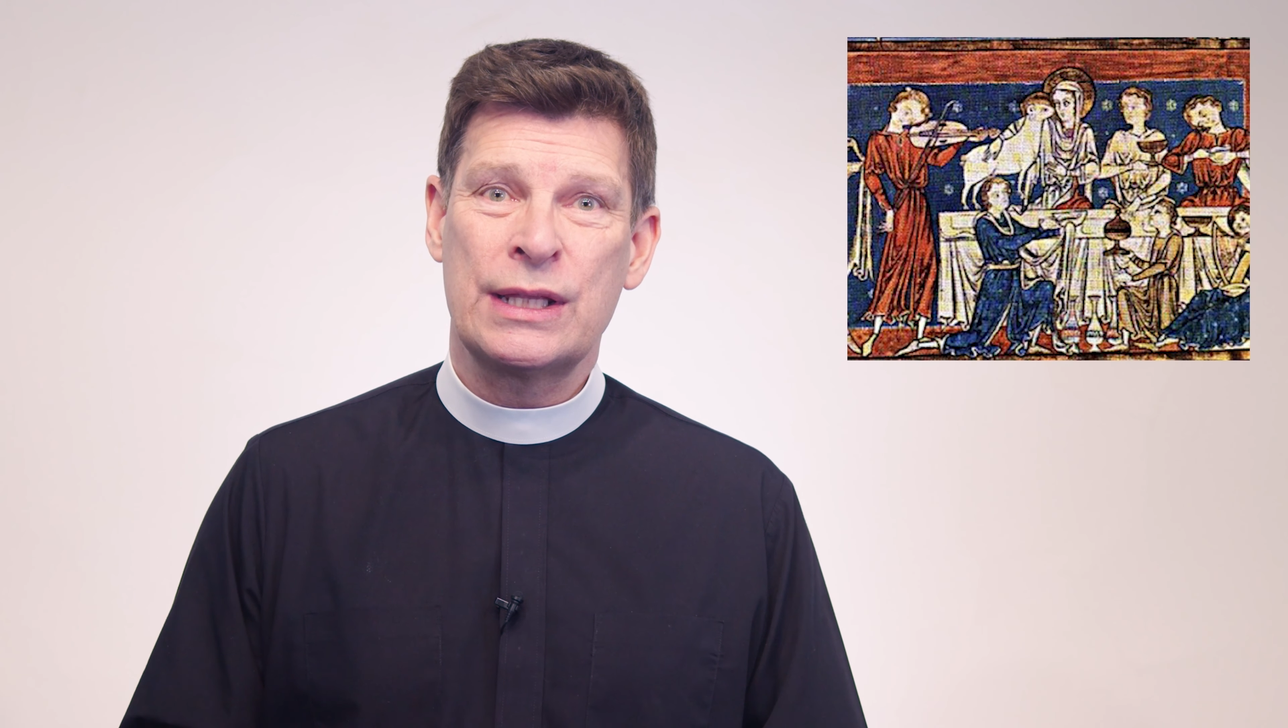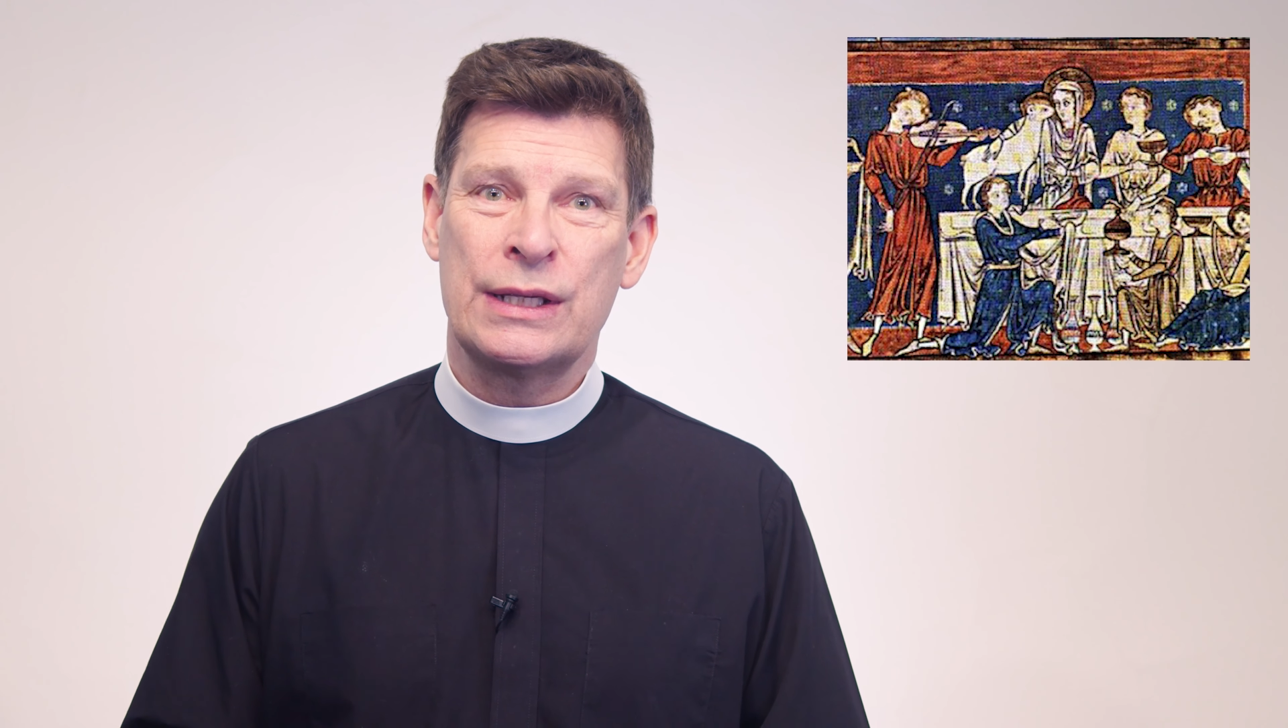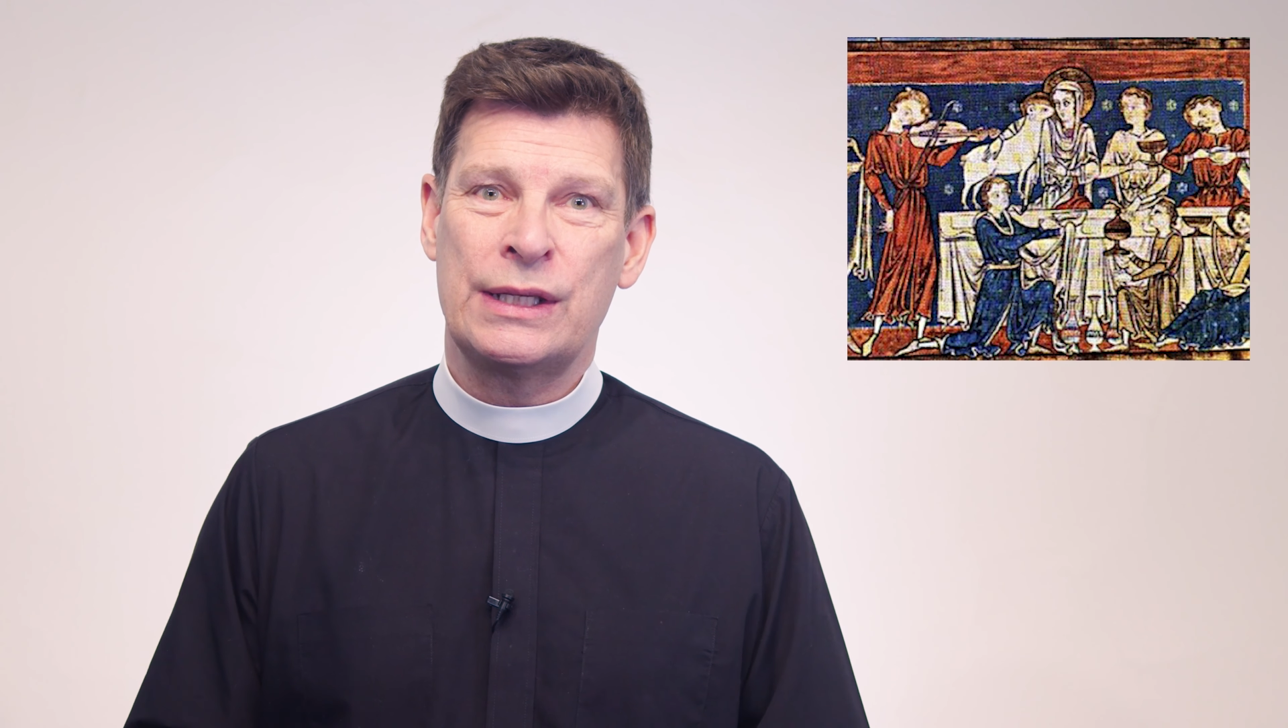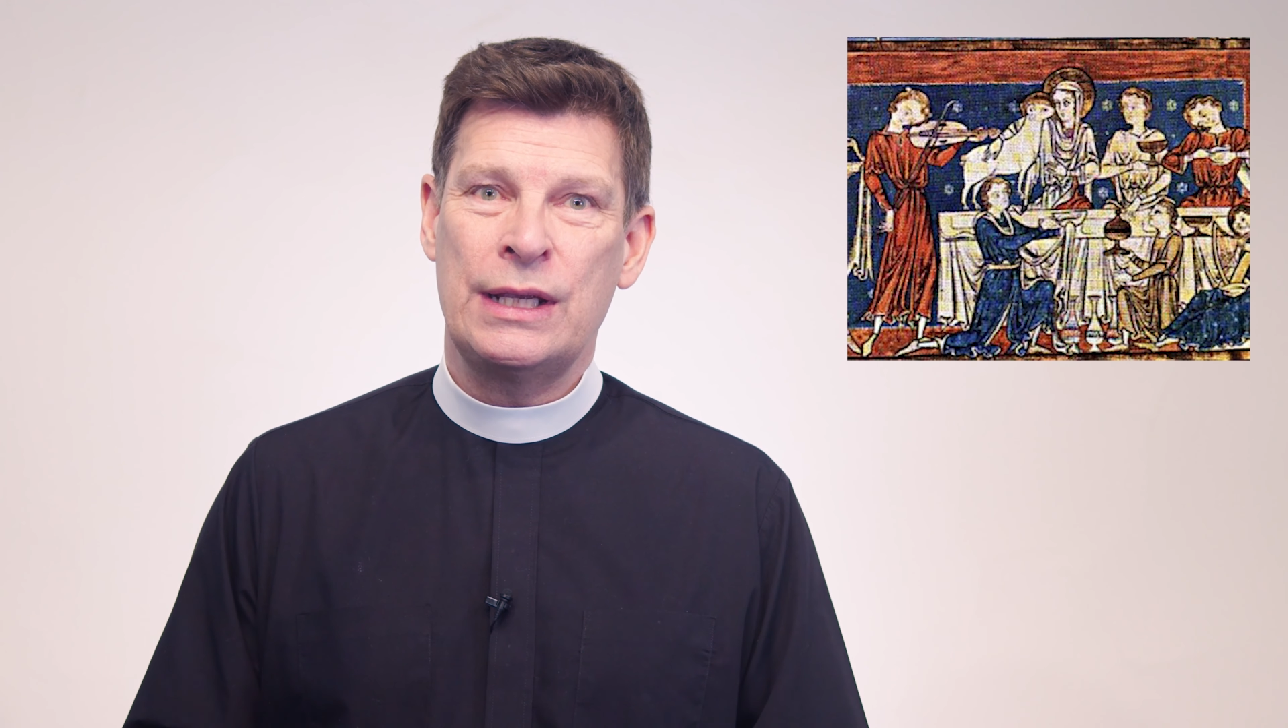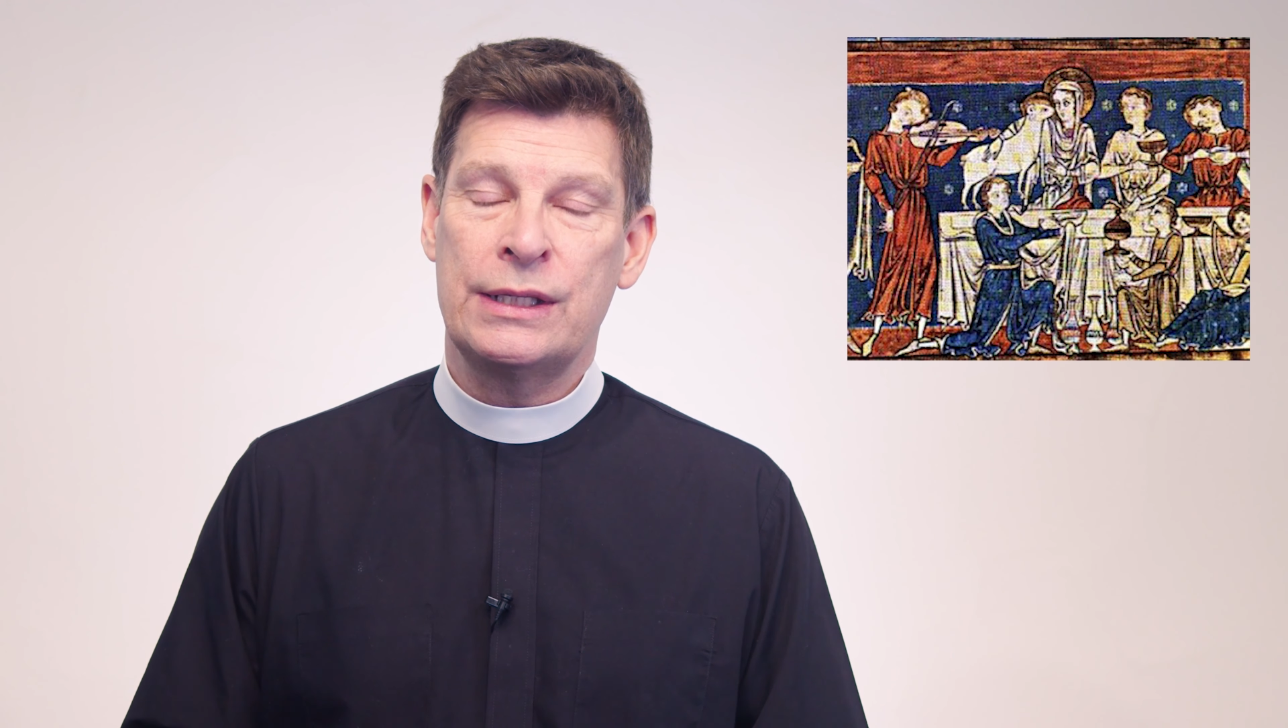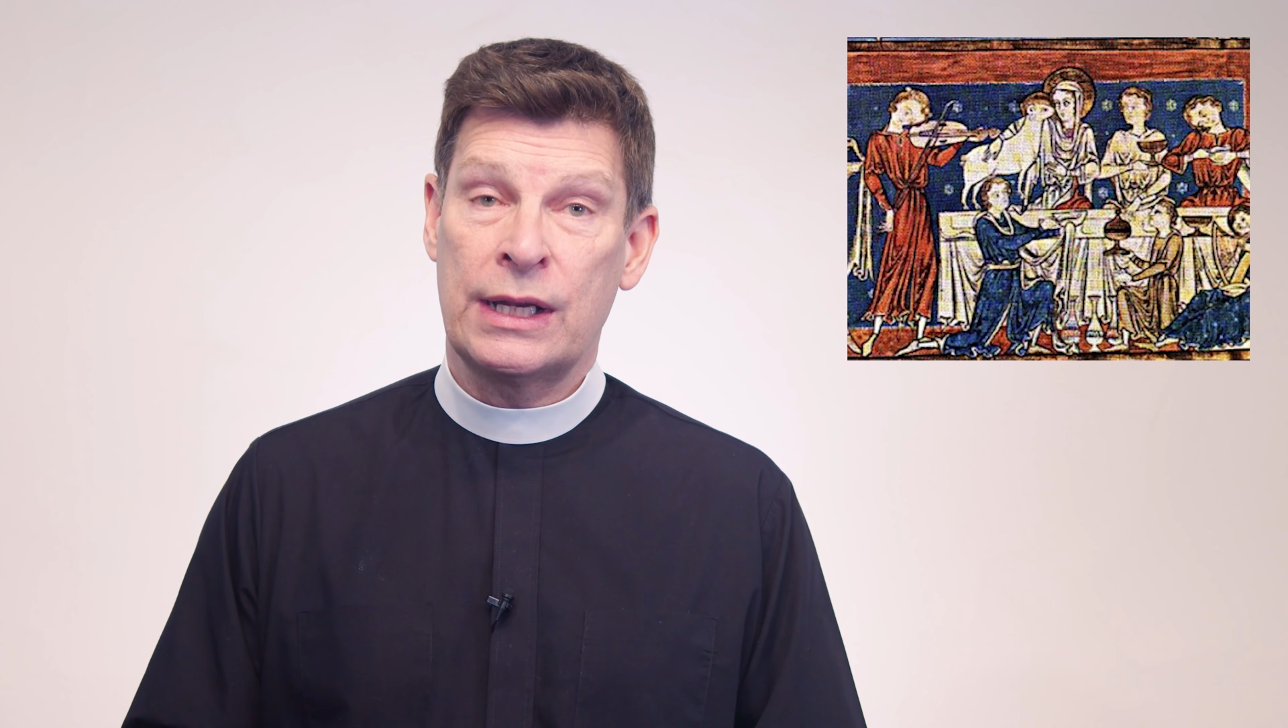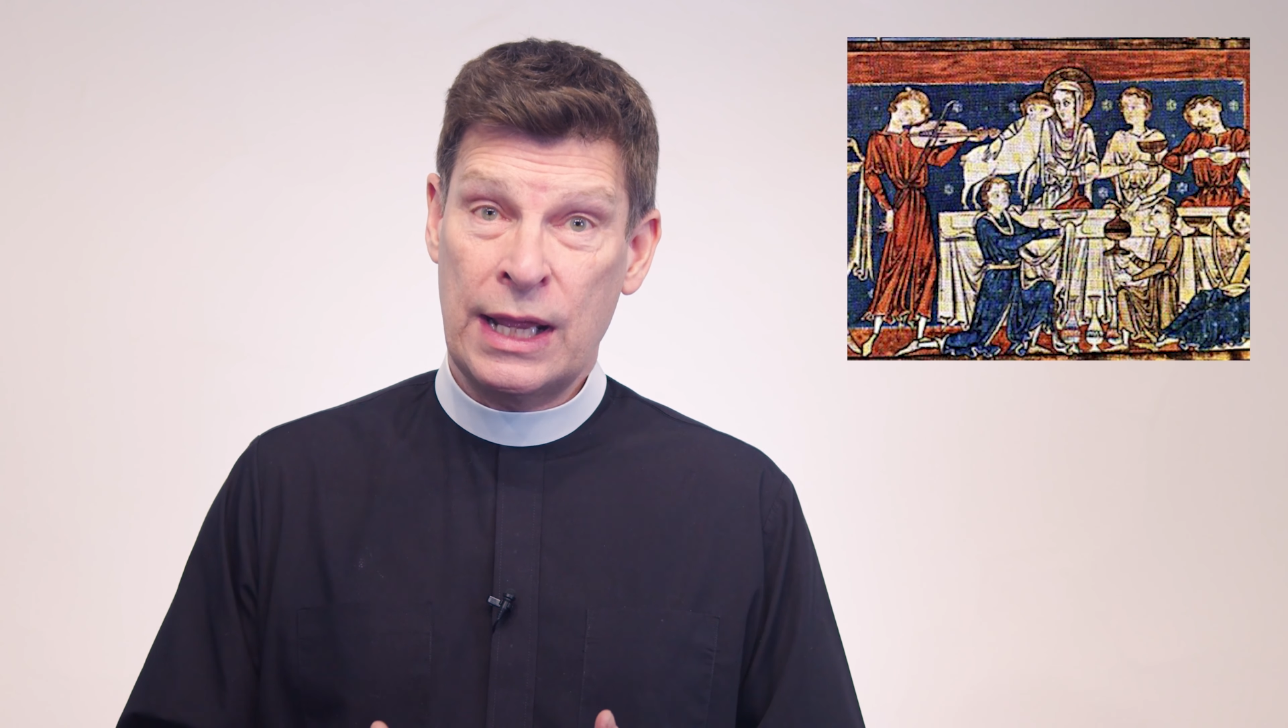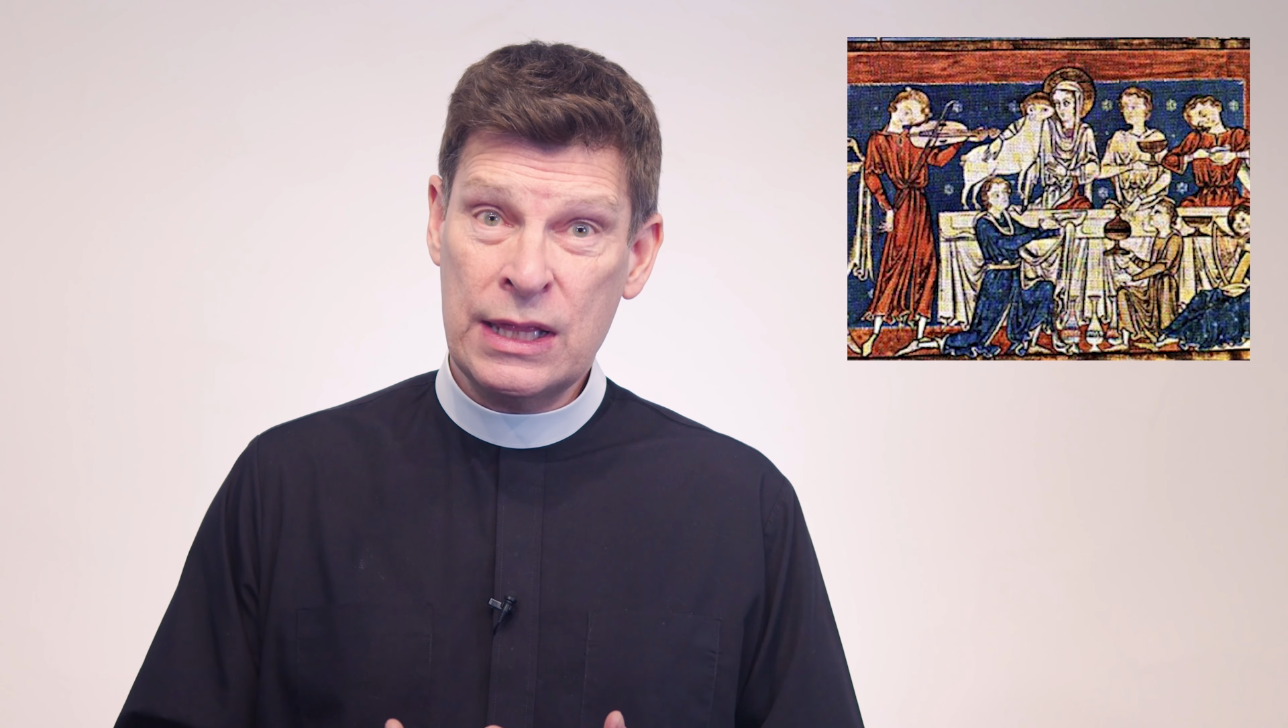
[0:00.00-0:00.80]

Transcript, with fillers: this season